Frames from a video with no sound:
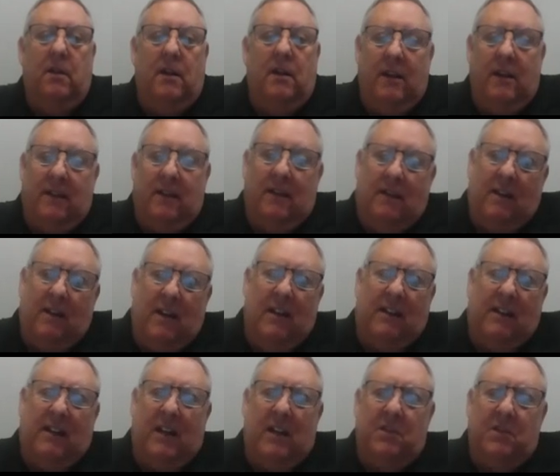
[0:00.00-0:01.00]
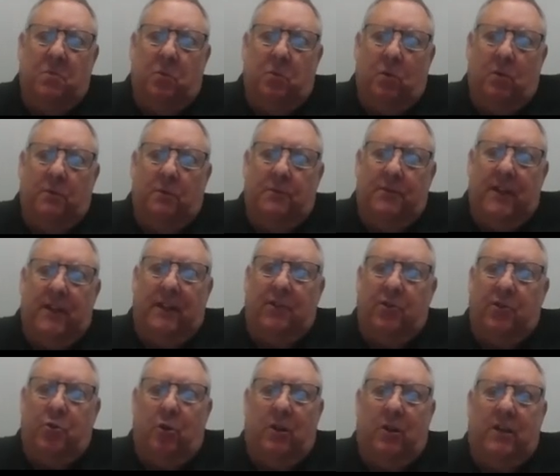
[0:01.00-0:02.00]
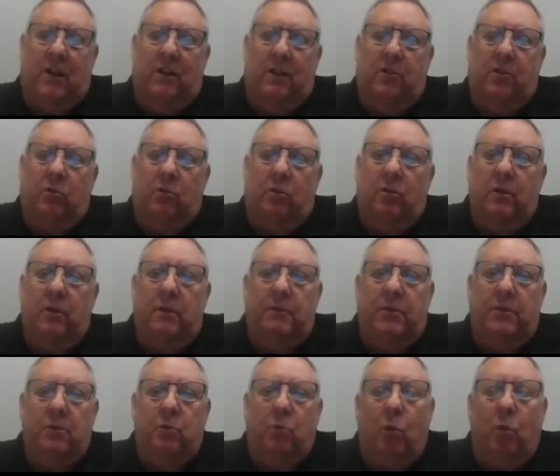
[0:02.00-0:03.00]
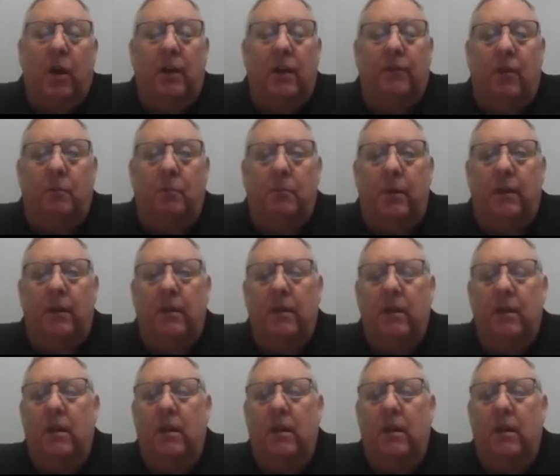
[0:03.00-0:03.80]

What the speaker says: And a lot of guys will take the shortcut, they'll only do one of them, but